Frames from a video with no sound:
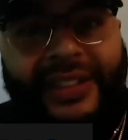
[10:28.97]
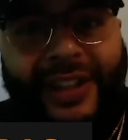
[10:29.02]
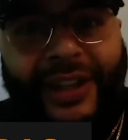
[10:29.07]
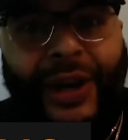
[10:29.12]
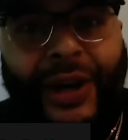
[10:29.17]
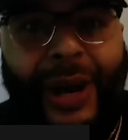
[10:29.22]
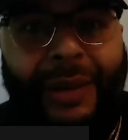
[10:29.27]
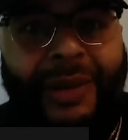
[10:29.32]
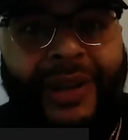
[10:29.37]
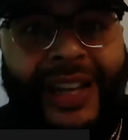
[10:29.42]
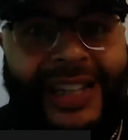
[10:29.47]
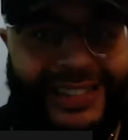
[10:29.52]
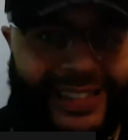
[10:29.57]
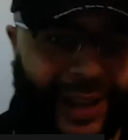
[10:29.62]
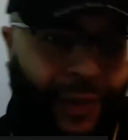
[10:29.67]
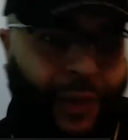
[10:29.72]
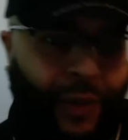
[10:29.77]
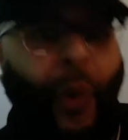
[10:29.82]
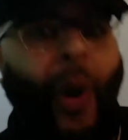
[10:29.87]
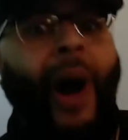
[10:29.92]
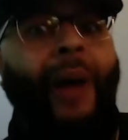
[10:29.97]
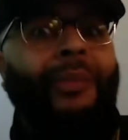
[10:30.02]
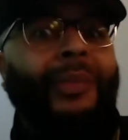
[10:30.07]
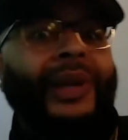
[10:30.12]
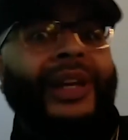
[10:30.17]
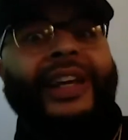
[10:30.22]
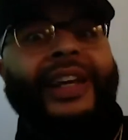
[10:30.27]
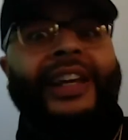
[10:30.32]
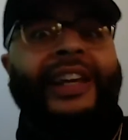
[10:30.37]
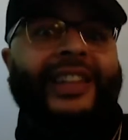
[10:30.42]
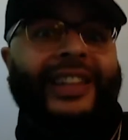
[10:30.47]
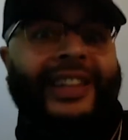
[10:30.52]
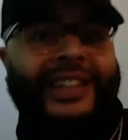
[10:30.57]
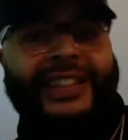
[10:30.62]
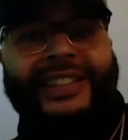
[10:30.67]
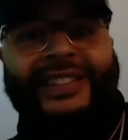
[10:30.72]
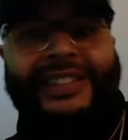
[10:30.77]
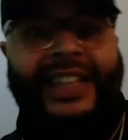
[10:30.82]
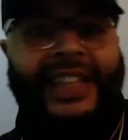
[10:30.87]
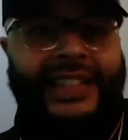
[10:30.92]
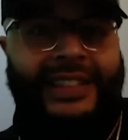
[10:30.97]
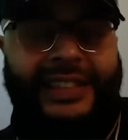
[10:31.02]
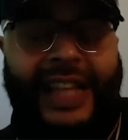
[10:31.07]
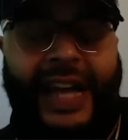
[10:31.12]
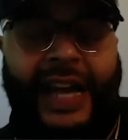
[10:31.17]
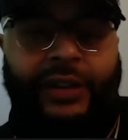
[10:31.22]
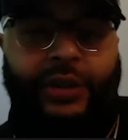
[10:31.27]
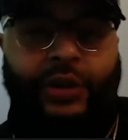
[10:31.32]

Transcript: You know what I mean? Like, they want me to hear these things now.